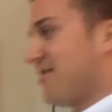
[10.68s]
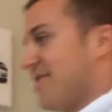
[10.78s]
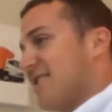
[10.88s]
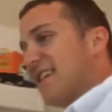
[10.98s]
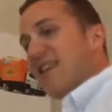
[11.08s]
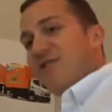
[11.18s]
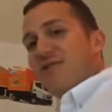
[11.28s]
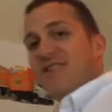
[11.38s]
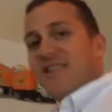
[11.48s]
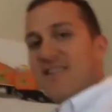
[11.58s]
this is
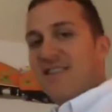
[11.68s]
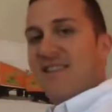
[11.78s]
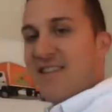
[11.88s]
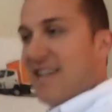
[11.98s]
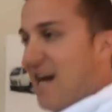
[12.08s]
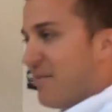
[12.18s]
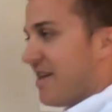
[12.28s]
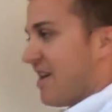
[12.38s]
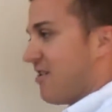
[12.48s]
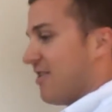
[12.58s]
our lobby
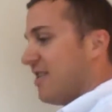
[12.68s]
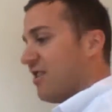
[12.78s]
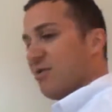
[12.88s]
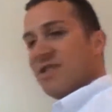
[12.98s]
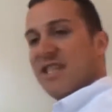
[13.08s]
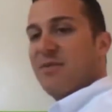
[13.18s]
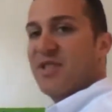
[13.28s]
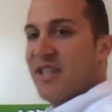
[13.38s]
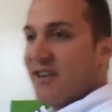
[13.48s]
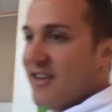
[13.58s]
area, our
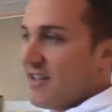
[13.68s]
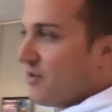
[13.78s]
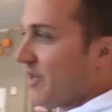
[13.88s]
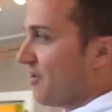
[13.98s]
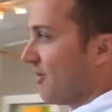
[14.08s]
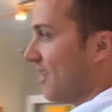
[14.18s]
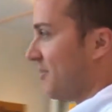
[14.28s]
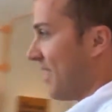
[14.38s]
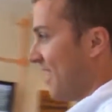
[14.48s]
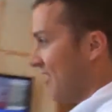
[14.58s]
reception area. You'll be greeted
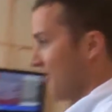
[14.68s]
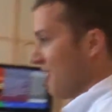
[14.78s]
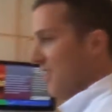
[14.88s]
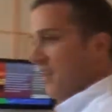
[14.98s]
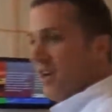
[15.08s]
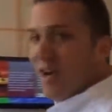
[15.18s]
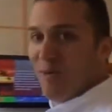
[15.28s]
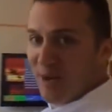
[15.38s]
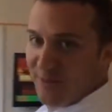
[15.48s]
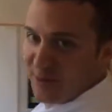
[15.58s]
by our
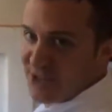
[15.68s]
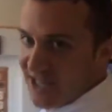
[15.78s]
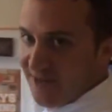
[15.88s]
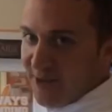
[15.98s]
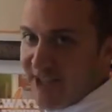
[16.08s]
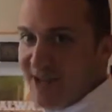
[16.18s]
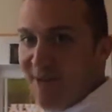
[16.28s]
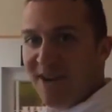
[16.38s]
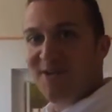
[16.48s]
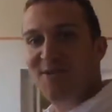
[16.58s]
wonderful Jennifer
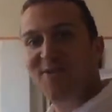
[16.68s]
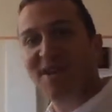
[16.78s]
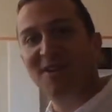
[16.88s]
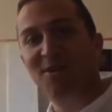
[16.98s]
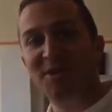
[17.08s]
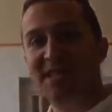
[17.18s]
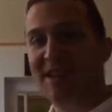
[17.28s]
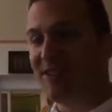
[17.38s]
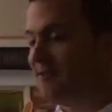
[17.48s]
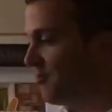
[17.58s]
Kiwa, who holds
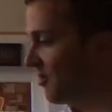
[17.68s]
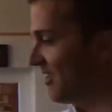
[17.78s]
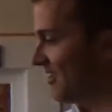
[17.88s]
down the fort